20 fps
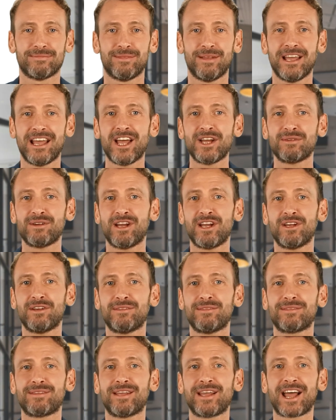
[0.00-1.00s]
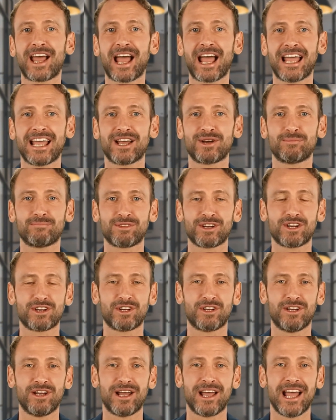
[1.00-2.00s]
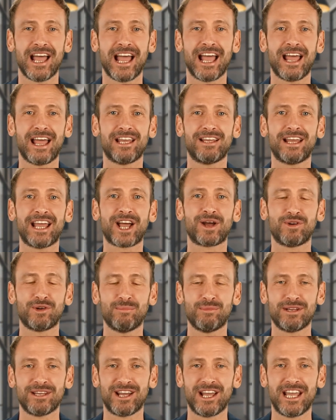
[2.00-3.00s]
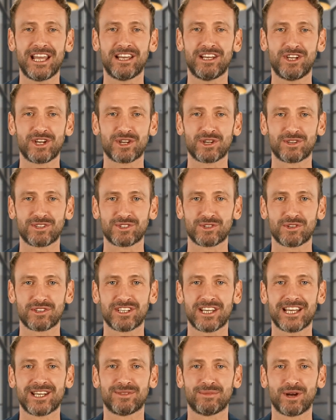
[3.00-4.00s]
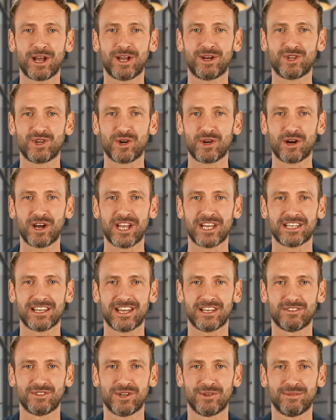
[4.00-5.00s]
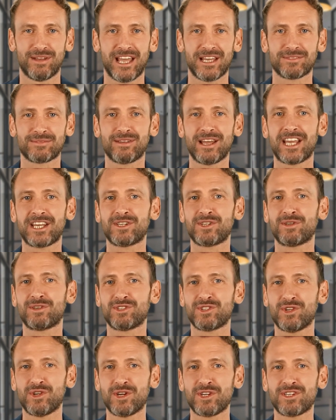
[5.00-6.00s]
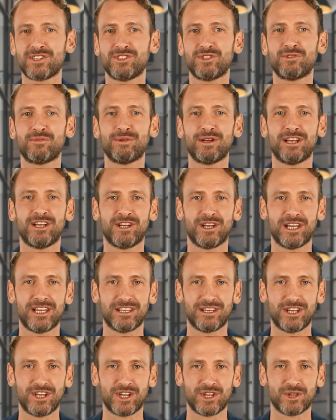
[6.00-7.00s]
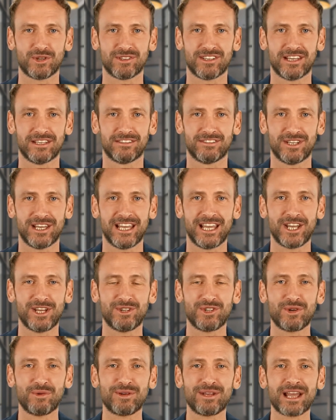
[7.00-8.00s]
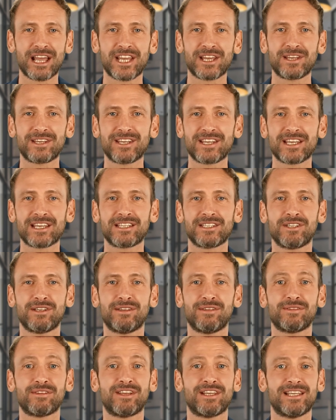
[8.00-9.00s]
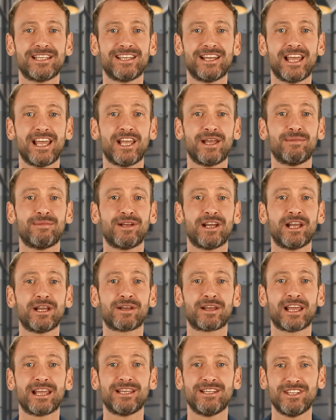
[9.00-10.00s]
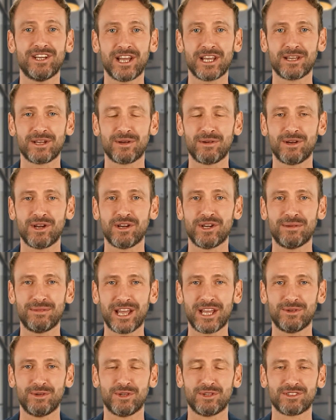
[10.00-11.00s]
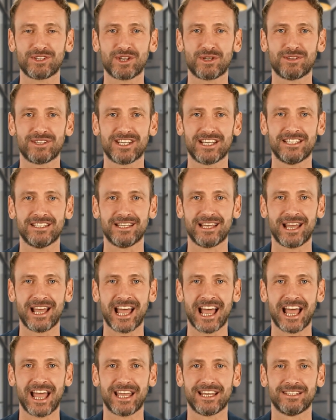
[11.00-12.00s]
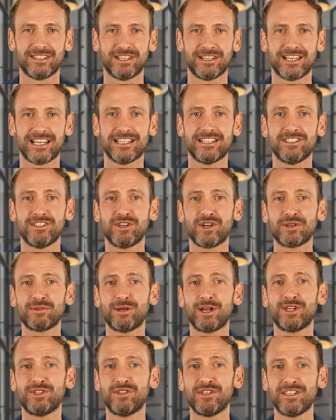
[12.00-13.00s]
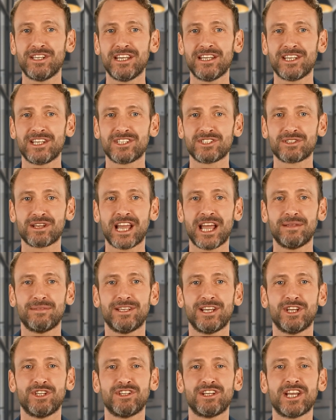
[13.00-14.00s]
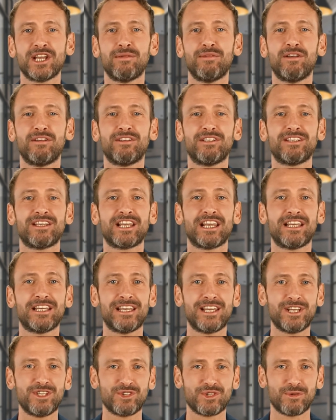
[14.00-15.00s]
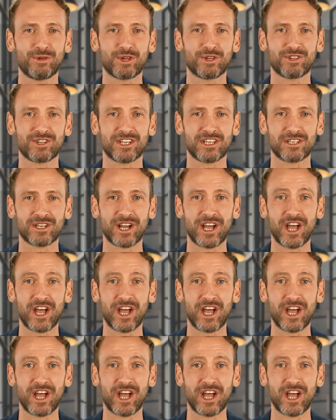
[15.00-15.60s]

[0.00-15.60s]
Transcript: Hello, I am Peter, and I will be guiding you through this module on different mathematical tools regularly used in financial analysis. This time, let's talk a little about kurtosis, a statistical measure that describes the shape of the data distribution,